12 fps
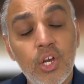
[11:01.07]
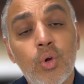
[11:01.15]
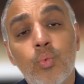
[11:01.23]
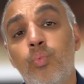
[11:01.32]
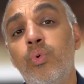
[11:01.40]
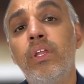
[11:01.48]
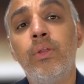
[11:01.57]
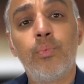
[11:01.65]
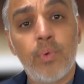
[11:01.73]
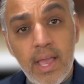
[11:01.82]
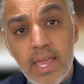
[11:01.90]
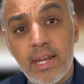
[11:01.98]

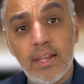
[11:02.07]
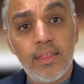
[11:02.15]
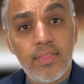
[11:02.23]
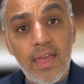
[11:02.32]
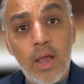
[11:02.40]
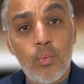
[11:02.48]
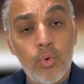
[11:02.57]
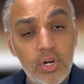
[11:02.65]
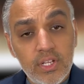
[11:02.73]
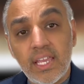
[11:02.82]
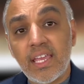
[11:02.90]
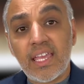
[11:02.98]
rerun that
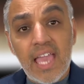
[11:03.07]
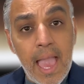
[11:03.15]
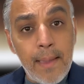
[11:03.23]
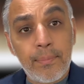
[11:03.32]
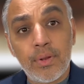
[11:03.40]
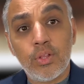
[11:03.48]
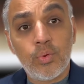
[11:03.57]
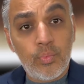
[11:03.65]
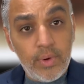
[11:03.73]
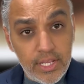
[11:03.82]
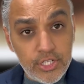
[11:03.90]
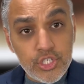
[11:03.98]
working capital
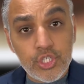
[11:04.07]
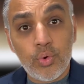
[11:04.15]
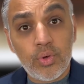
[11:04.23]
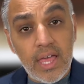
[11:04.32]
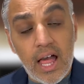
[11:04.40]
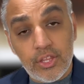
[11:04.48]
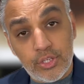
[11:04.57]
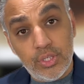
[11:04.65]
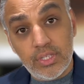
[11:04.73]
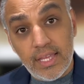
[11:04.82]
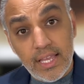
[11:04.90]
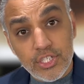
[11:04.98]
ratio
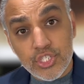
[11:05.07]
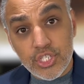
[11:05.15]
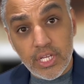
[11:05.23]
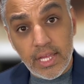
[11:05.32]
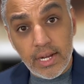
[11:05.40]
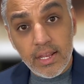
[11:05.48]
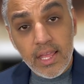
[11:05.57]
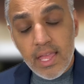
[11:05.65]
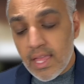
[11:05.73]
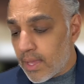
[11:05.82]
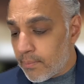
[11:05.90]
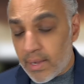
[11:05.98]
calculation
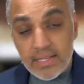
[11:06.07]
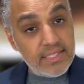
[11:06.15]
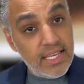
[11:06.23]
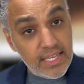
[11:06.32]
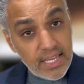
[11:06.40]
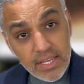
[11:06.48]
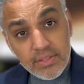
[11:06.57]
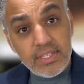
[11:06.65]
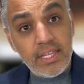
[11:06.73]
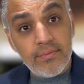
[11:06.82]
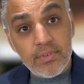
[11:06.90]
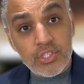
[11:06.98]
by taking out
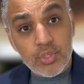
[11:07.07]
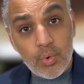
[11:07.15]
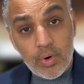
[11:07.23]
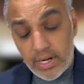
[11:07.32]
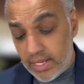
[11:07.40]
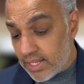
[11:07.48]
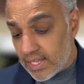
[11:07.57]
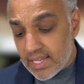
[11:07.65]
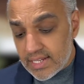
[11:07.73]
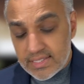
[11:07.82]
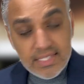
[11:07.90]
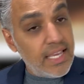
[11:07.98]
the inventory,
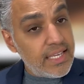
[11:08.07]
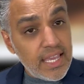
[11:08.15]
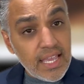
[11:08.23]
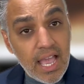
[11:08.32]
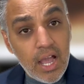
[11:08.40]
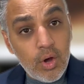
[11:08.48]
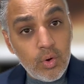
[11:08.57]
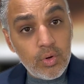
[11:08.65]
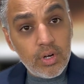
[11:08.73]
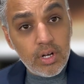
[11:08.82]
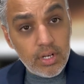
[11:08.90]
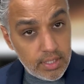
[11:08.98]
taking out
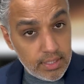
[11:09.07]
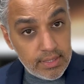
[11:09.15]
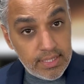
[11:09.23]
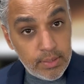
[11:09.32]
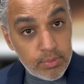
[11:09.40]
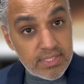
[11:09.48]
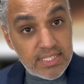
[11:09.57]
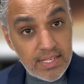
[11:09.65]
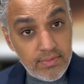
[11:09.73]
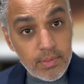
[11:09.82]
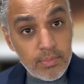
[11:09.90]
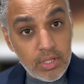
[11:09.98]
the
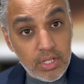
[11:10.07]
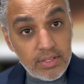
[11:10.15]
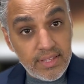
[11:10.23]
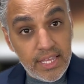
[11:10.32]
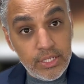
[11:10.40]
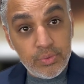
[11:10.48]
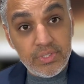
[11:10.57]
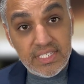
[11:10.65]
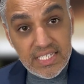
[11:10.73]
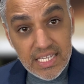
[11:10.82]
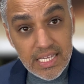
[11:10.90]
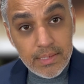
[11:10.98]
receivable that you
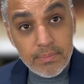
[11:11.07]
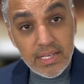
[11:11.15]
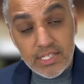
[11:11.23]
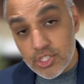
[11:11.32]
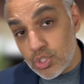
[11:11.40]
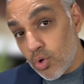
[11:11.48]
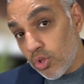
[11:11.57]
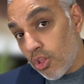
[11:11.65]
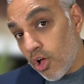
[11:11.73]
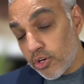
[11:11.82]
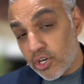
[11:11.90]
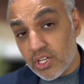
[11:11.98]
deem is no
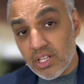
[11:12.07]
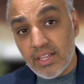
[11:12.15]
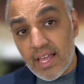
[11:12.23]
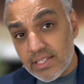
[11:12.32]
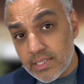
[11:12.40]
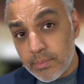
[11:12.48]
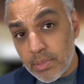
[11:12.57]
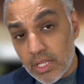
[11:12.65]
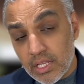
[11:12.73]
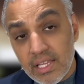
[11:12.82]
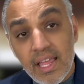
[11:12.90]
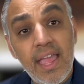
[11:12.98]
longer
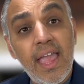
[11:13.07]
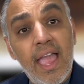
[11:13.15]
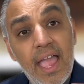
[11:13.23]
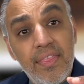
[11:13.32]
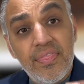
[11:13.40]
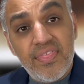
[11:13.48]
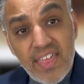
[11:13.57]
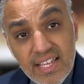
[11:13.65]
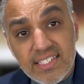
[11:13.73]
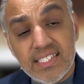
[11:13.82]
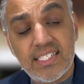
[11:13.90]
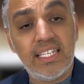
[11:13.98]
collectible, and
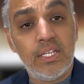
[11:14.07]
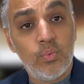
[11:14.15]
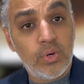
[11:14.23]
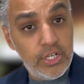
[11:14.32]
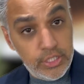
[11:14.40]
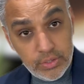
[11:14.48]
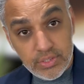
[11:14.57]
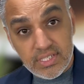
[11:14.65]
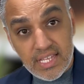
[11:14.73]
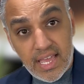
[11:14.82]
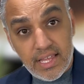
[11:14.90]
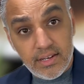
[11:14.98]
then see where you
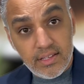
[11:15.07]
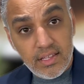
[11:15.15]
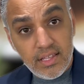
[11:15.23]
stand.